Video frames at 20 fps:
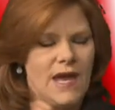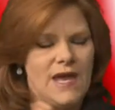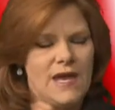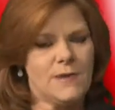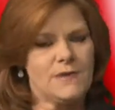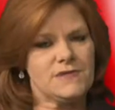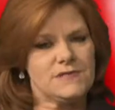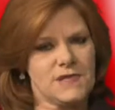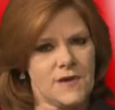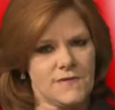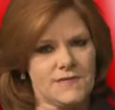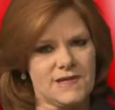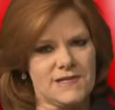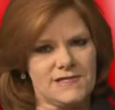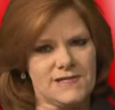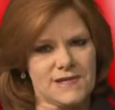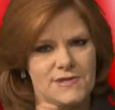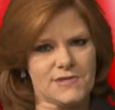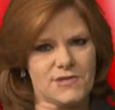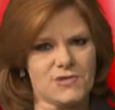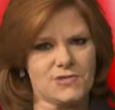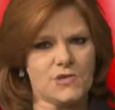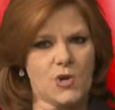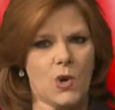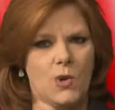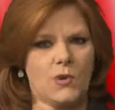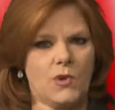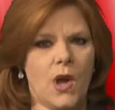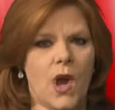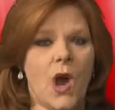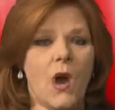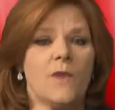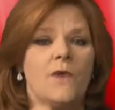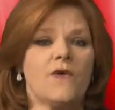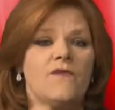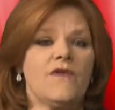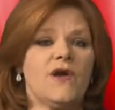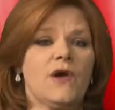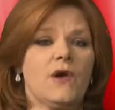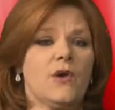He was 76 years old.
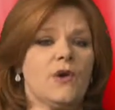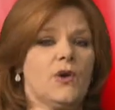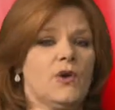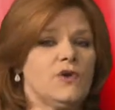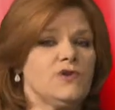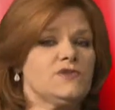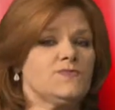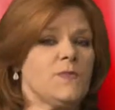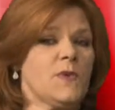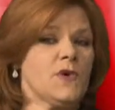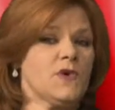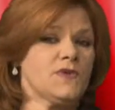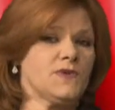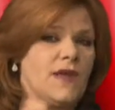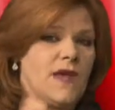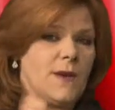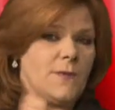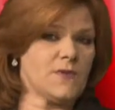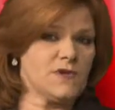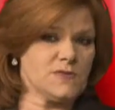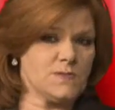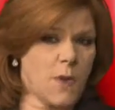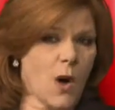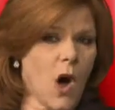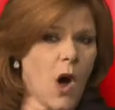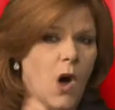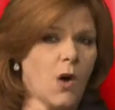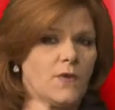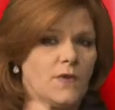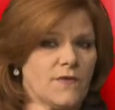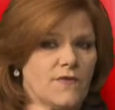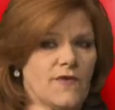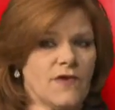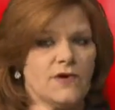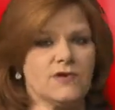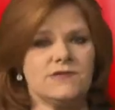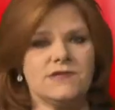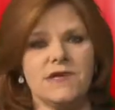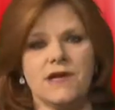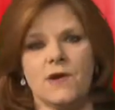Revere, whose birth name was Paul
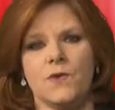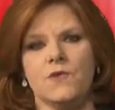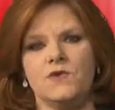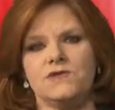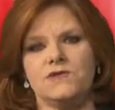Revere Dick,